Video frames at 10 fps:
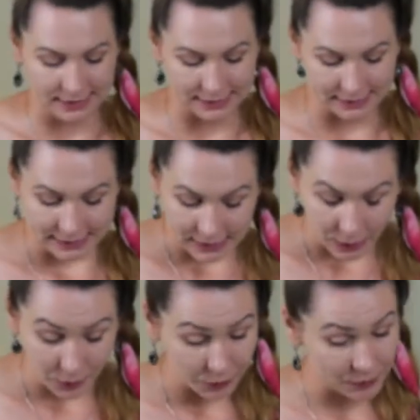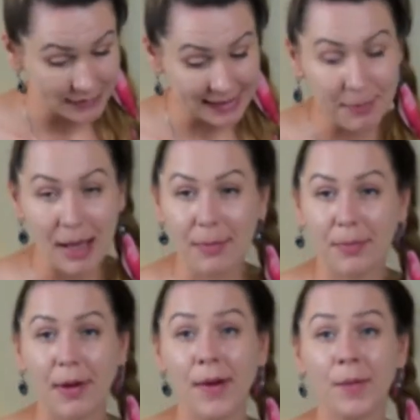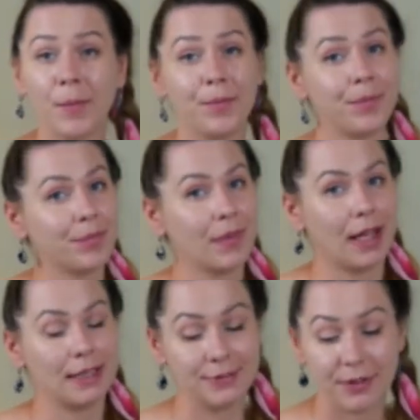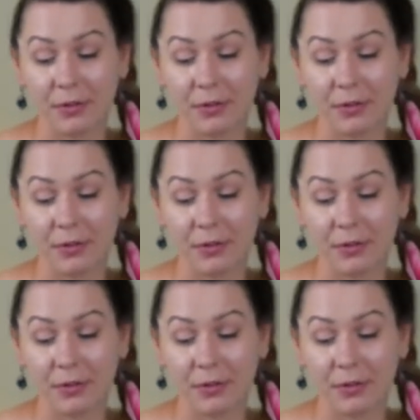So to sum up, it's very